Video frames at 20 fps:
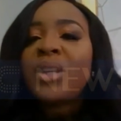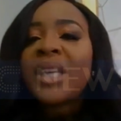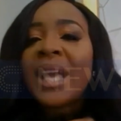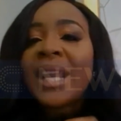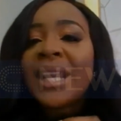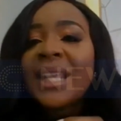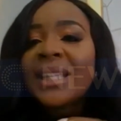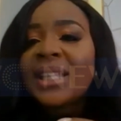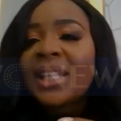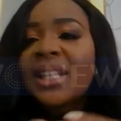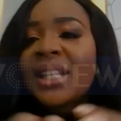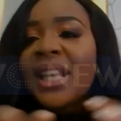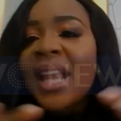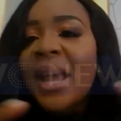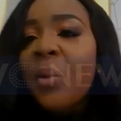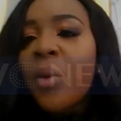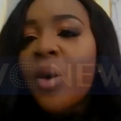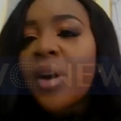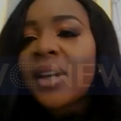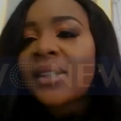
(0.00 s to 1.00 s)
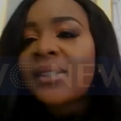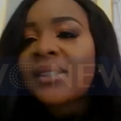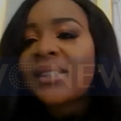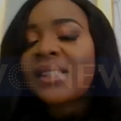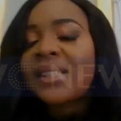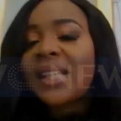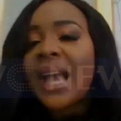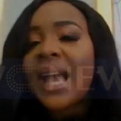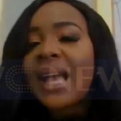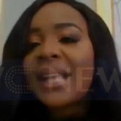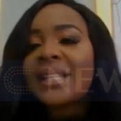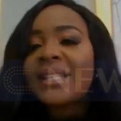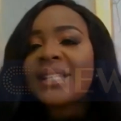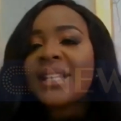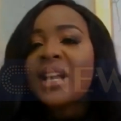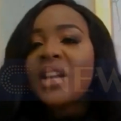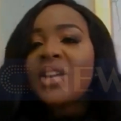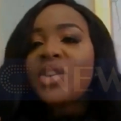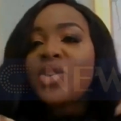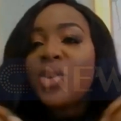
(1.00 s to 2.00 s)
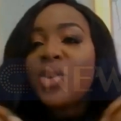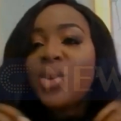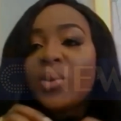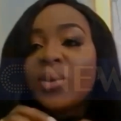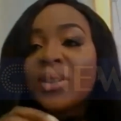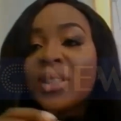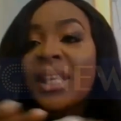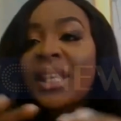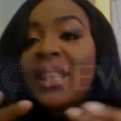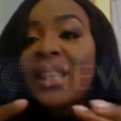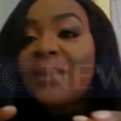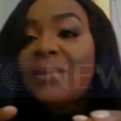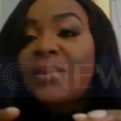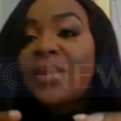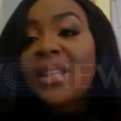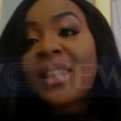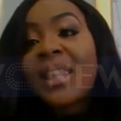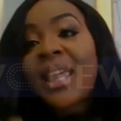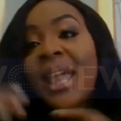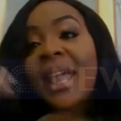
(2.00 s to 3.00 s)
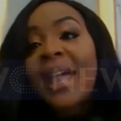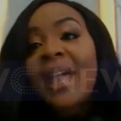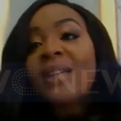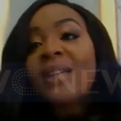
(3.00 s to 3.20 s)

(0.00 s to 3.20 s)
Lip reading: getting the networks and using them to their